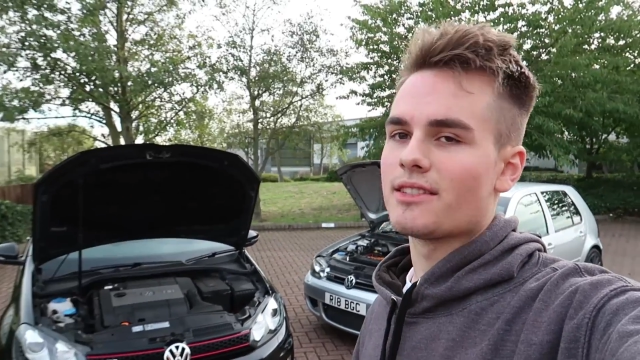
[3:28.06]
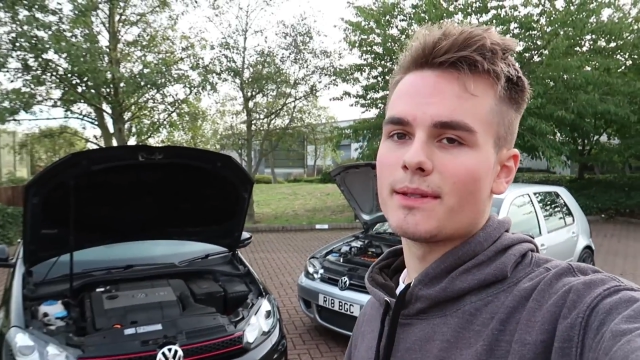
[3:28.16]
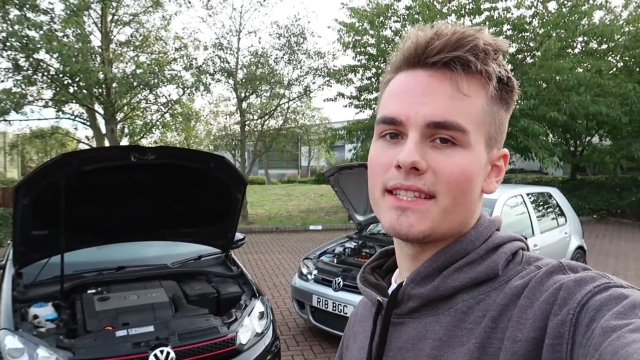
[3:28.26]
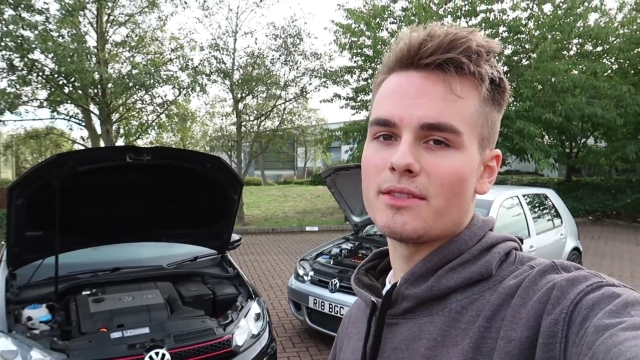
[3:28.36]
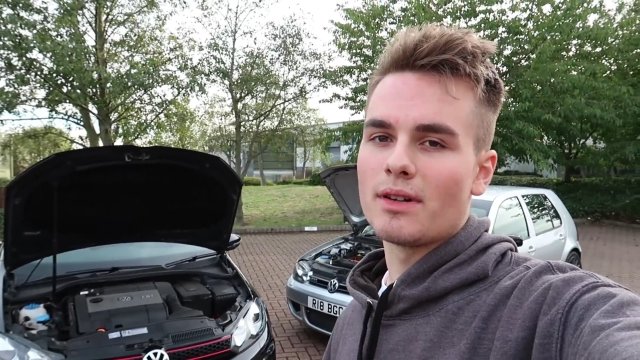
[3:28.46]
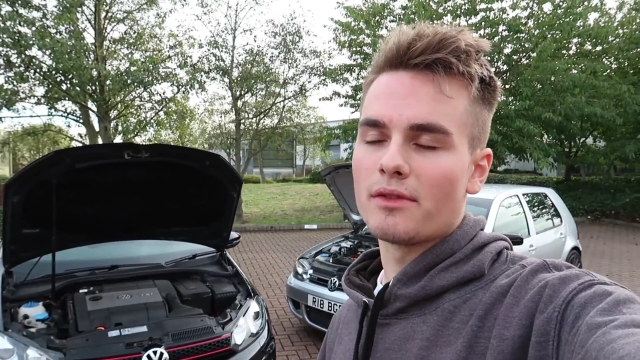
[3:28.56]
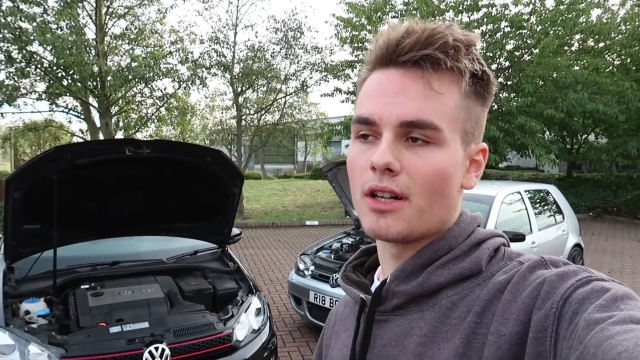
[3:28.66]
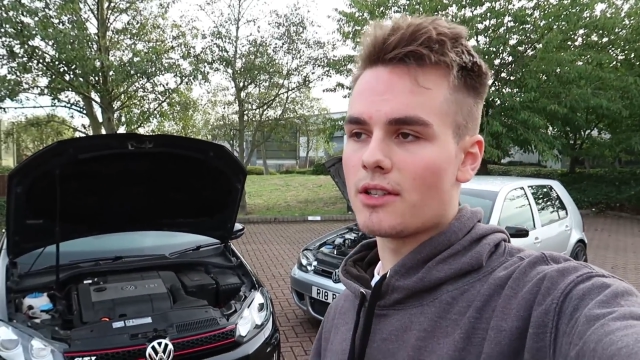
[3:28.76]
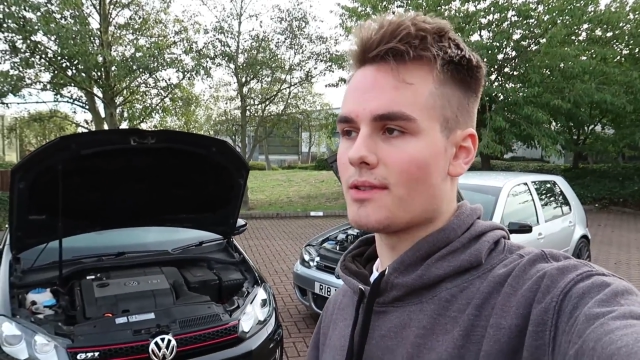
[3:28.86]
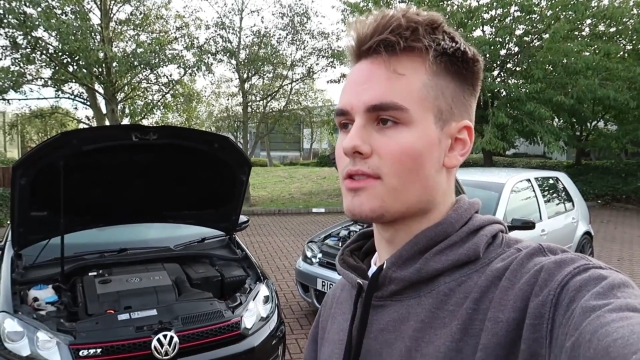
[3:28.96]
a 2012
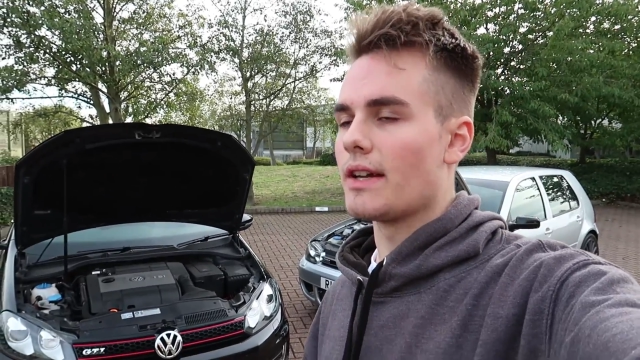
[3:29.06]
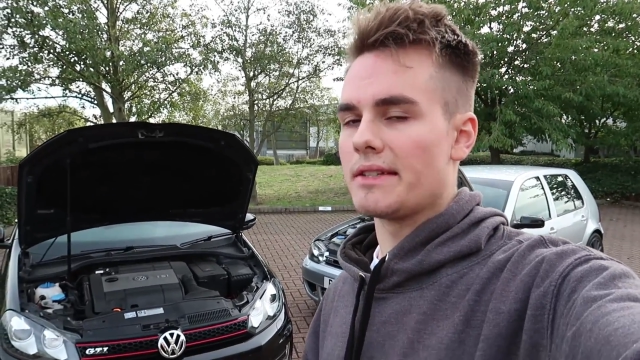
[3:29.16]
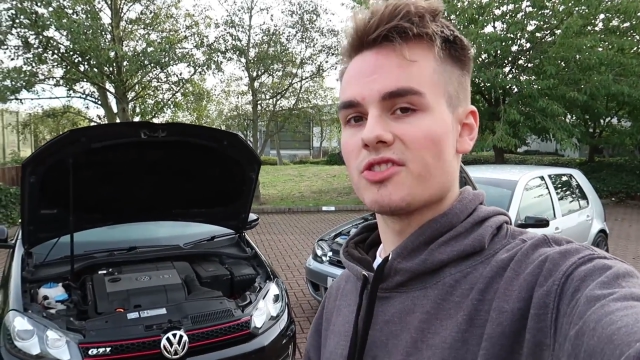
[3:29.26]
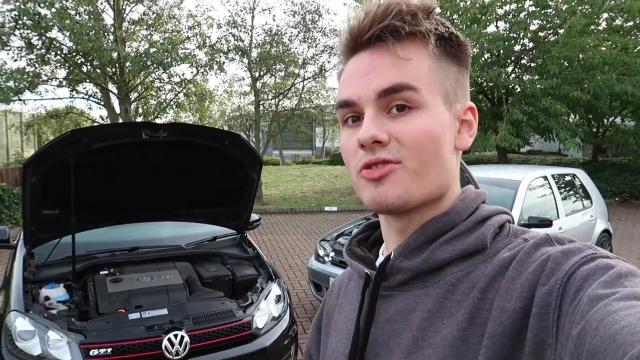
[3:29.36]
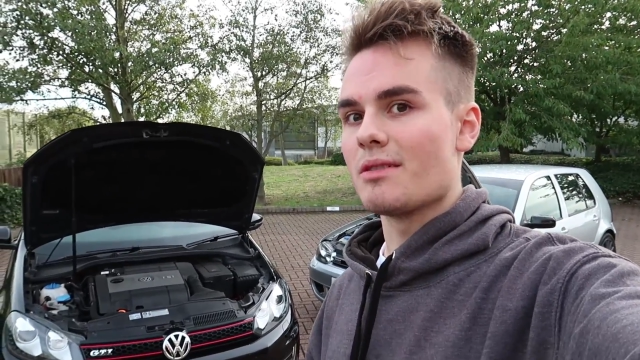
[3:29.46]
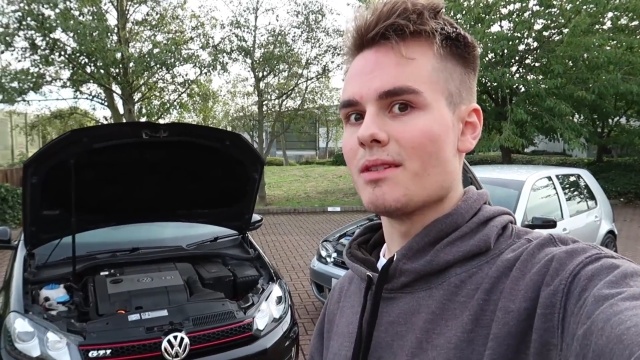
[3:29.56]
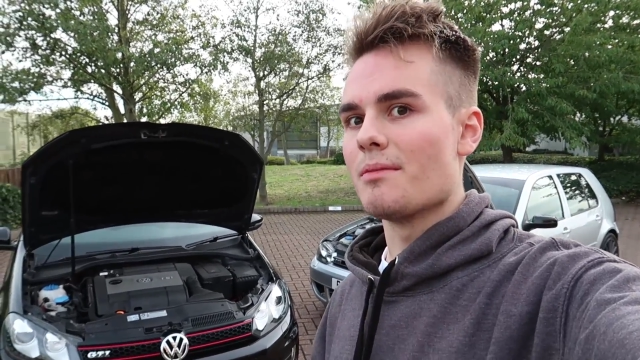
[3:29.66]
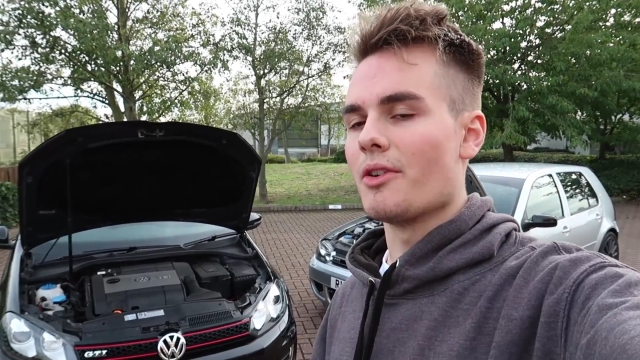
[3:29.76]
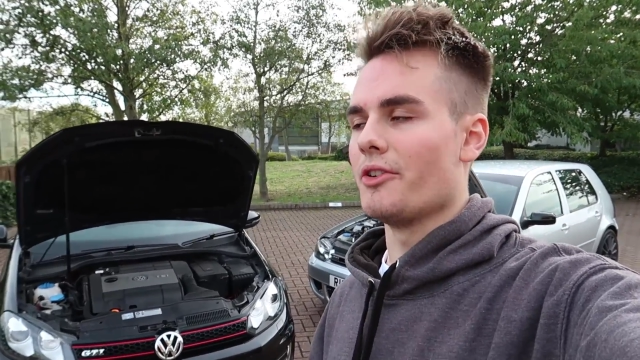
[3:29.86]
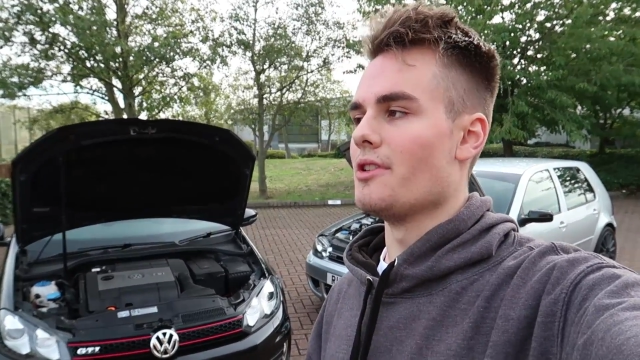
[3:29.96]
car, so it's not extremely
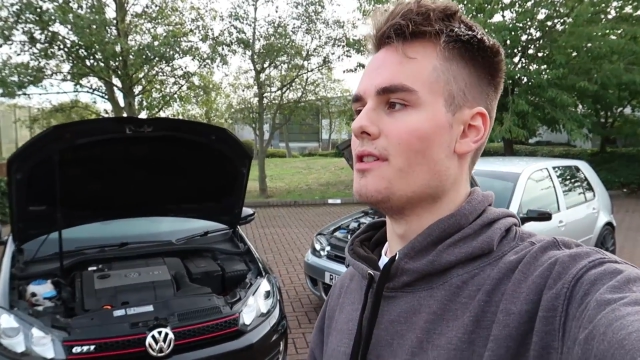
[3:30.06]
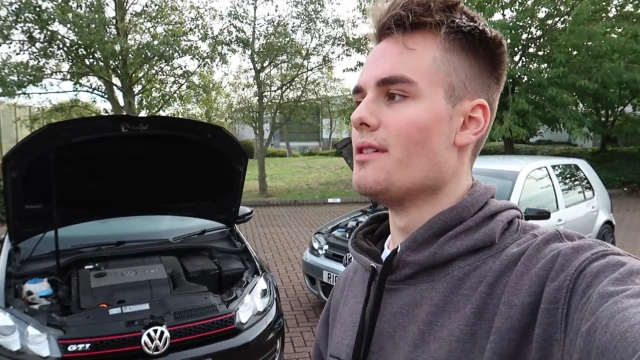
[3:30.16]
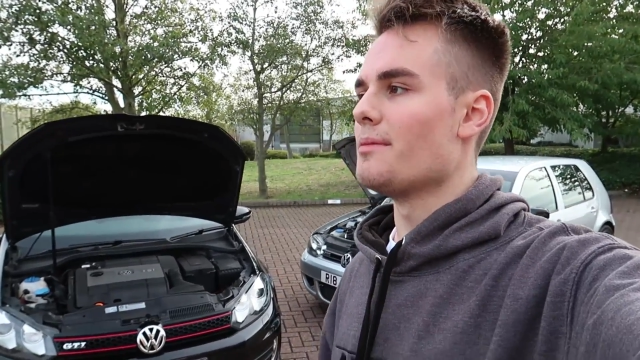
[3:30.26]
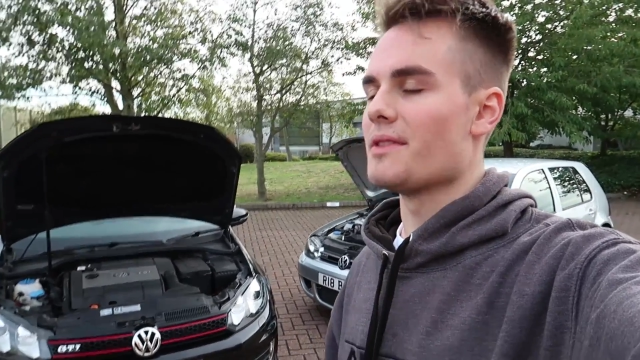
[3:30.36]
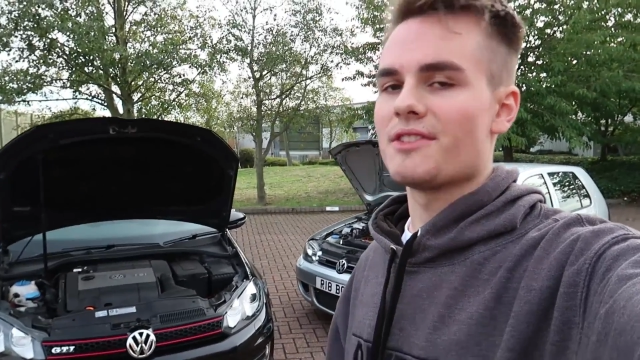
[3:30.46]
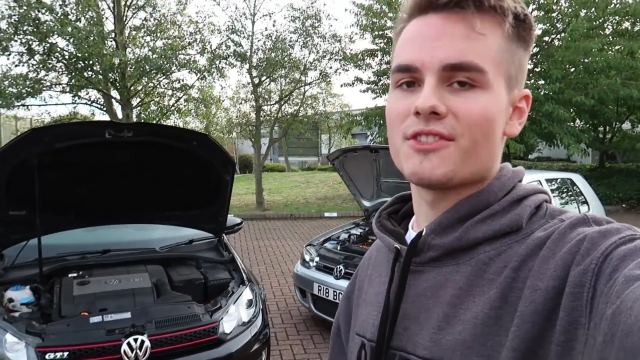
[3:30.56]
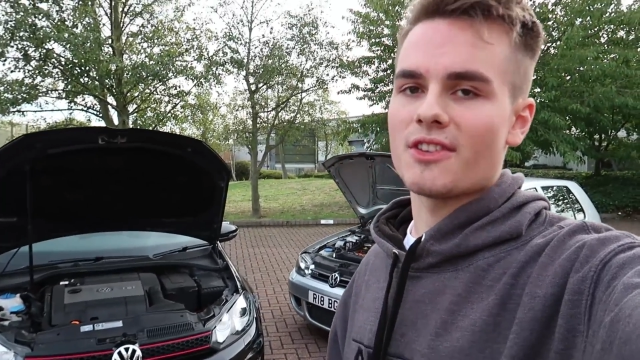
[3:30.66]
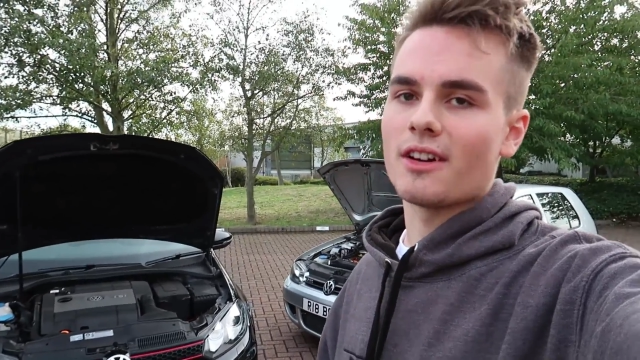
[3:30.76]
modern, but this is the